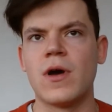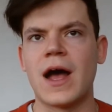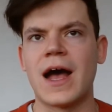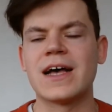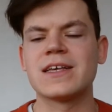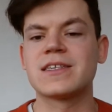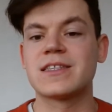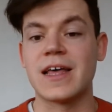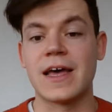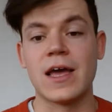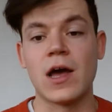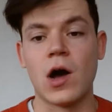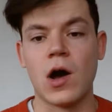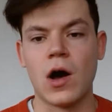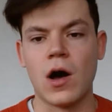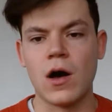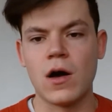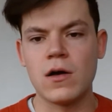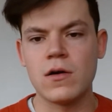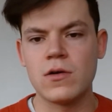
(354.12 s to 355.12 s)
as they
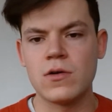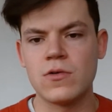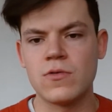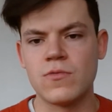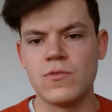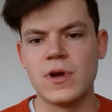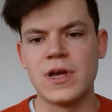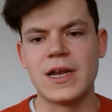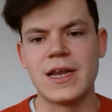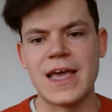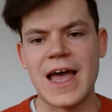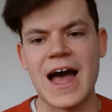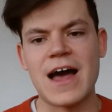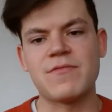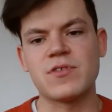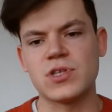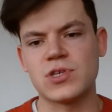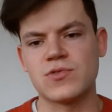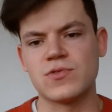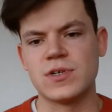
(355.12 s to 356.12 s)
are, really
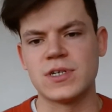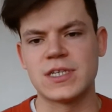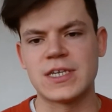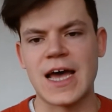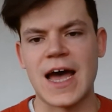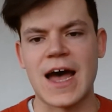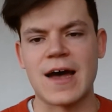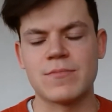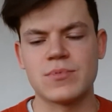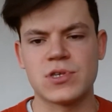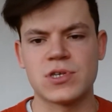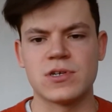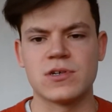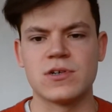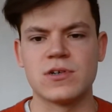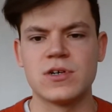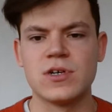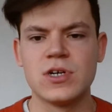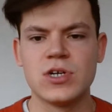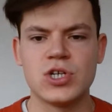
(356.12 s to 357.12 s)
having to adapt
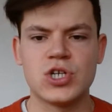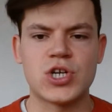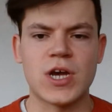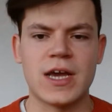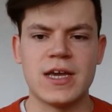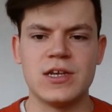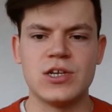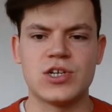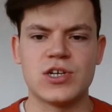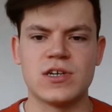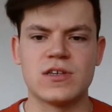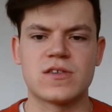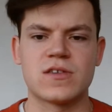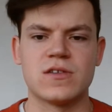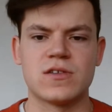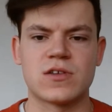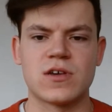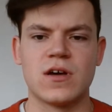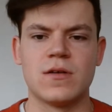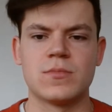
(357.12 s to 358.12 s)
to changes
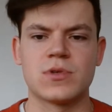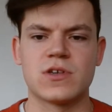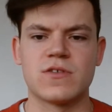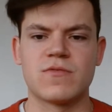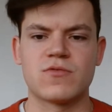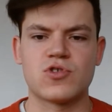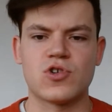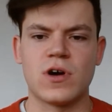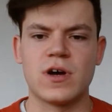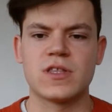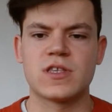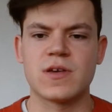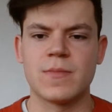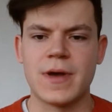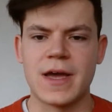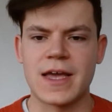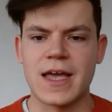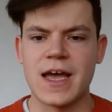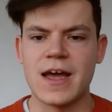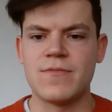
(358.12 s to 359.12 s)
in terms of trying to
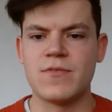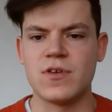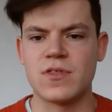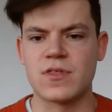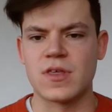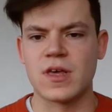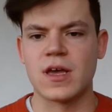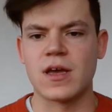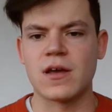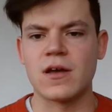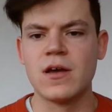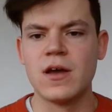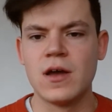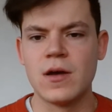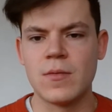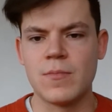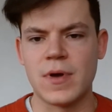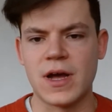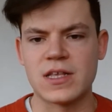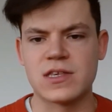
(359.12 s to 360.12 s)
make everything
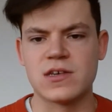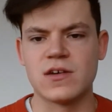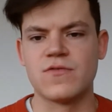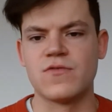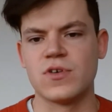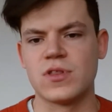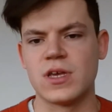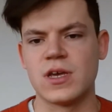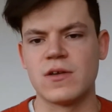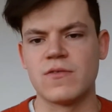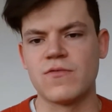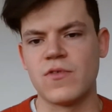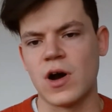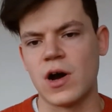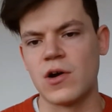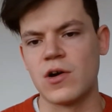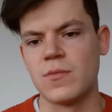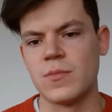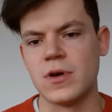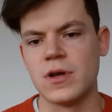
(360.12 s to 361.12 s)
better for the
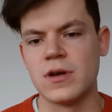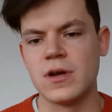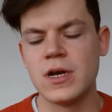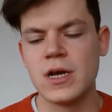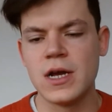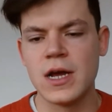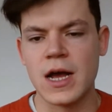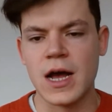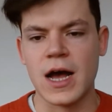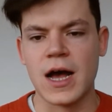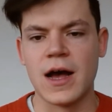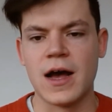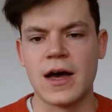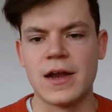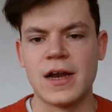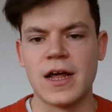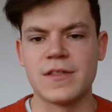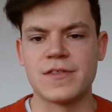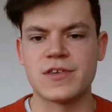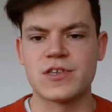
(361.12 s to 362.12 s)
environment.
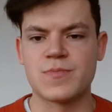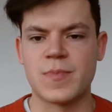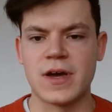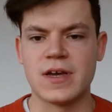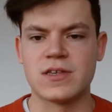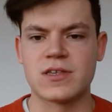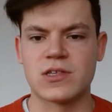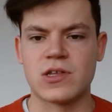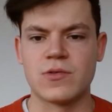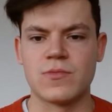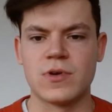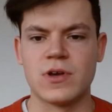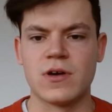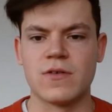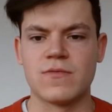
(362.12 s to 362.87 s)
Another space that we